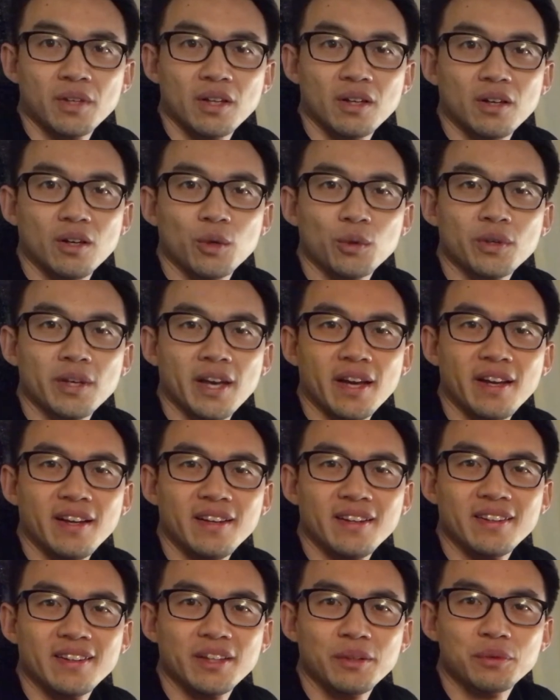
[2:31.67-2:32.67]
Okay,
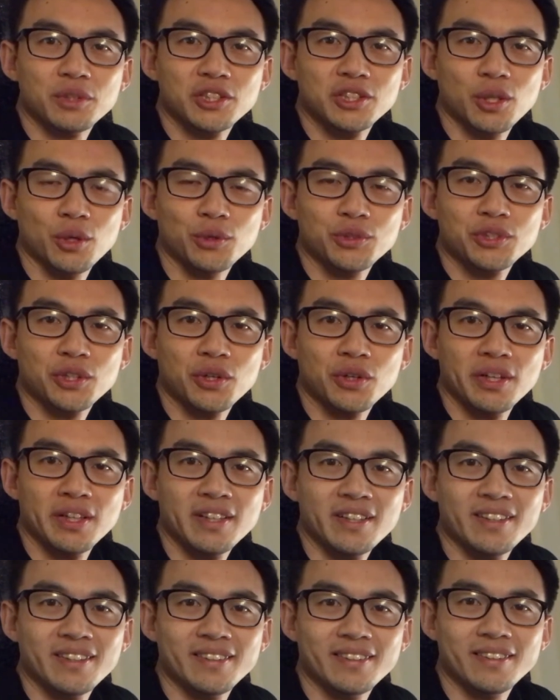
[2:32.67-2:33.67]
the results are
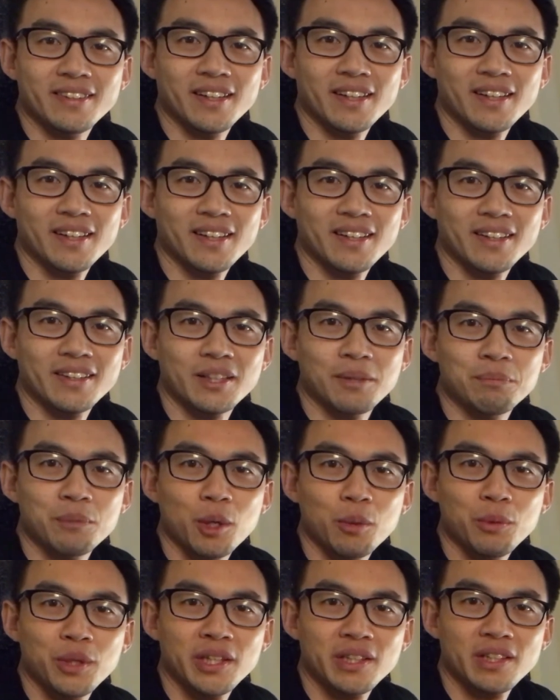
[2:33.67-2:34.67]
in. The
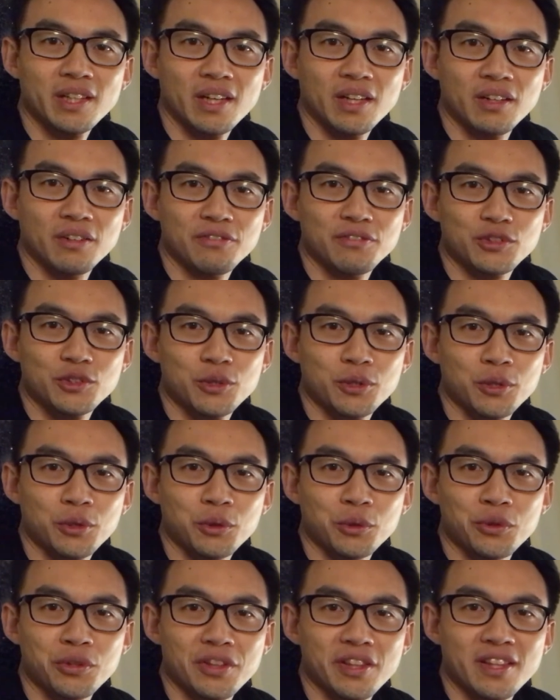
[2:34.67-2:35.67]
moment of
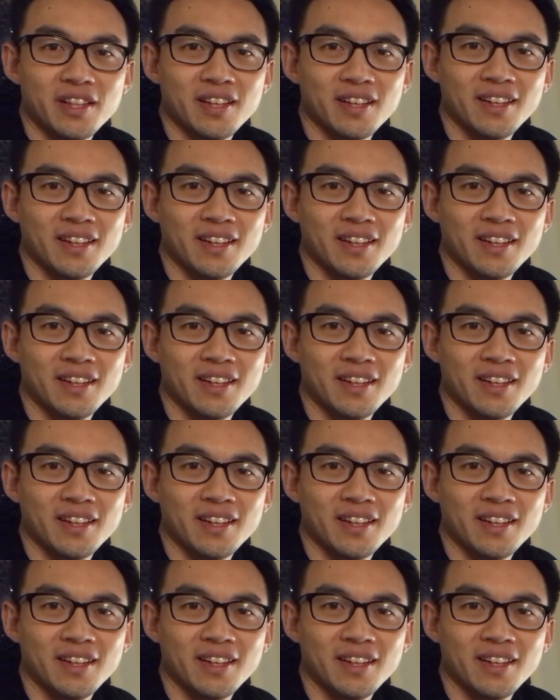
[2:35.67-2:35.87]
truth.